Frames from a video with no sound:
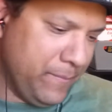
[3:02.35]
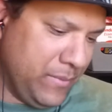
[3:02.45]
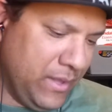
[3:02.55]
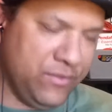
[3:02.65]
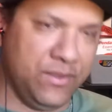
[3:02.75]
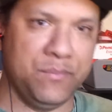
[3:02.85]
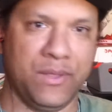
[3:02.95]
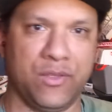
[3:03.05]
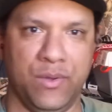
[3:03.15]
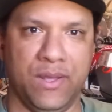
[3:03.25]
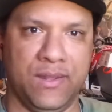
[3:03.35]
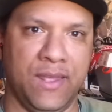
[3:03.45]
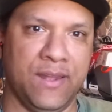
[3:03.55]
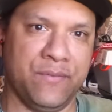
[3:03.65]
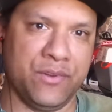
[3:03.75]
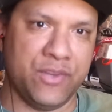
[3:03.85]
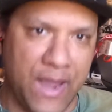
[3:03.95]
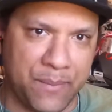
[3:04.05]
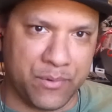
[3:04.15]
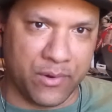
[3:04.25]
it seemed like you hit the end of a
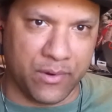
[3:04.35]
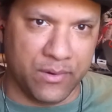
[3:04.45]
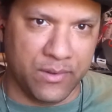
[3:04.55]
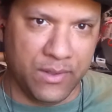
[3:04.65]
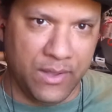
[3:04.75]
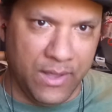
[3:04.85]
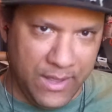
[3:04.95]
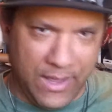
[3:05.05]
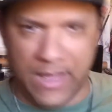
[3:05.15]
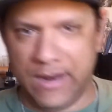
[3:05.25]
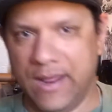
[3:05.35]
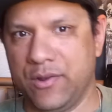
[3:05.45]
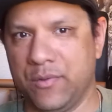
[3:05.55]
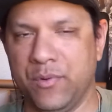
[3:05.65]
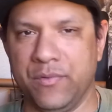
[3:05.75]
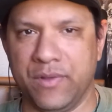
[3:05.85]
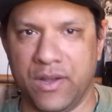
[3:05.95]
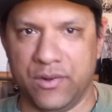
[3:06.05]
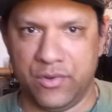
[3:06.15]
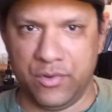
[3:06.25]
chapter, and now you're moving
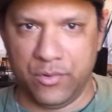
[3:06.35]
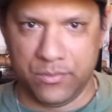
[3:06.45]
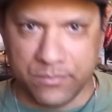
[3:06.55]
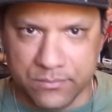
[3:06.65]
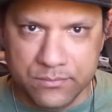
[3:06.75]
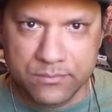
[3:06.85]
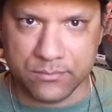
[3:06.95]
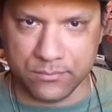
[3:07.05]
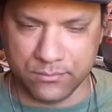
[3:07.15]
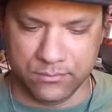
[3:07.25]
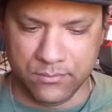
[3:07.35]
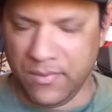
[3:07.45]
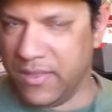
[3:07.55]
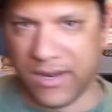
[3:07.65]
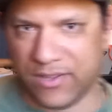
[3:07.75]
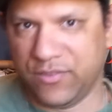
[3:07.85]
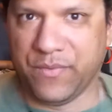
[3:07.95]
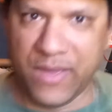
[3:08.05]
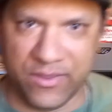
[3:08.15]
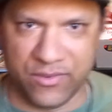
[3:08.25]
on to the next
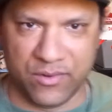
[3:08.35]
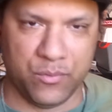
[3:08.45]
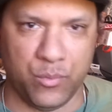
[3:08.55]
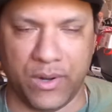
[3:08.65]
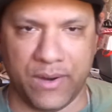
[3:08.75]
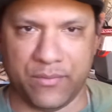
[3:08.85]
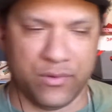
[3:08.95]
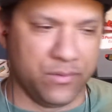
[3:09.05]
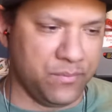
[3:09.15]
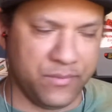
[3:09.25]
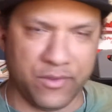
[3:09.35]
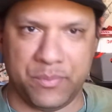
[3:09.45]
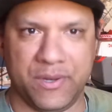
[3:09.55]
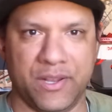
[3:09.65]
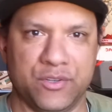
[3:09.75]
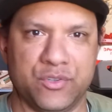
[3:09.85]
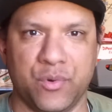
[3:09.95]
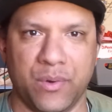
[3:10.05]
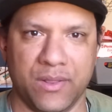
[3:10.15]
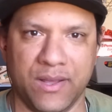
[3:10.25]
phase in whatever this particular
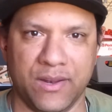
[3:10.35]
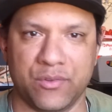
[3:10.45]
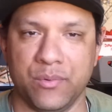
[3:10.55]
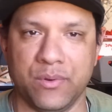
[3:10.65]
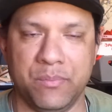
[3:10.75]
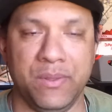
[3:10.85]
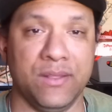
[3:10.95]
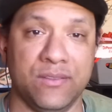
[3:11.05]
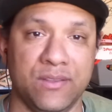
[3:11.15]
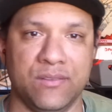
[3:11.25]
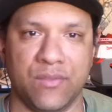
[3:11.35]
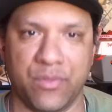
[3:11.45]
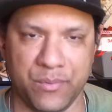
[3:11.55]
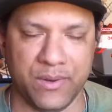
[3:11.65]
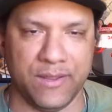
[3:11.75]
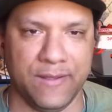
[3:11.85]
storyline is going to be in season 3,